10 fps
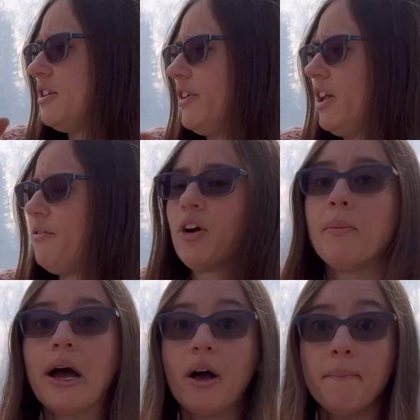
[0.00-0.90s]
develop for
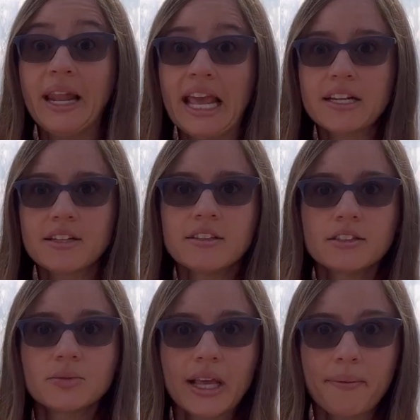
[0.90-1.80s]
about a minute.
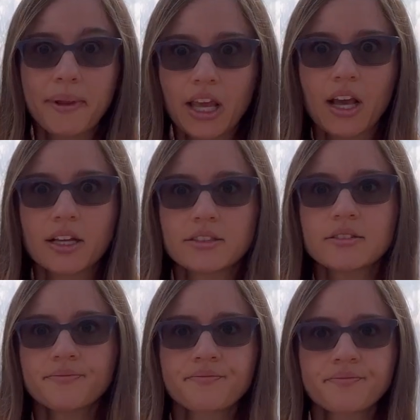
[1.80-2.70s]
So we got a minute, guys.
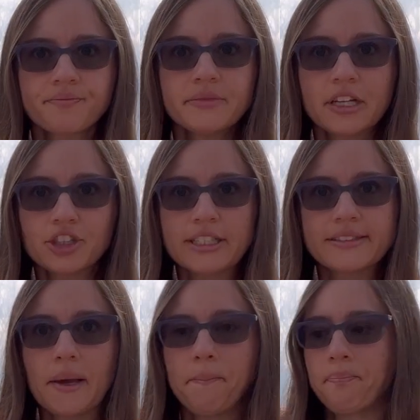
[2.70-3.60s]
Shake this
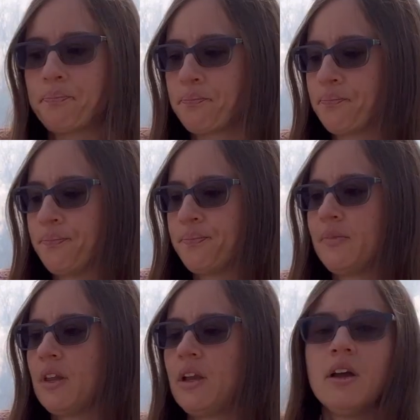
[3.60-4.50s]
up.
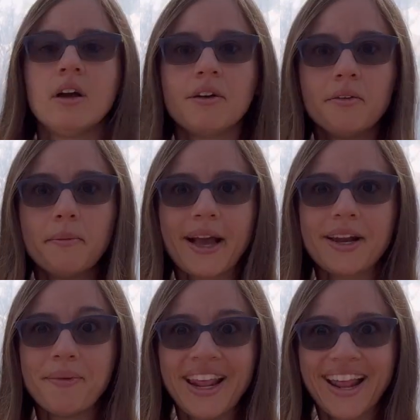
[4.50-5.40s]
We'll be back in
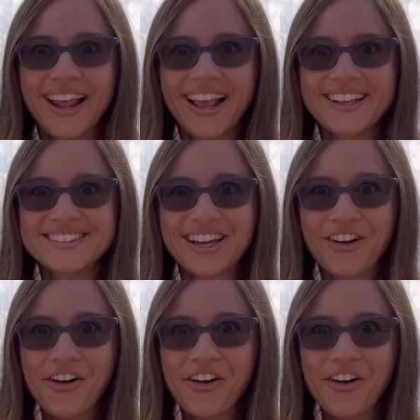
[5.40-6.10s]
a minute. See how it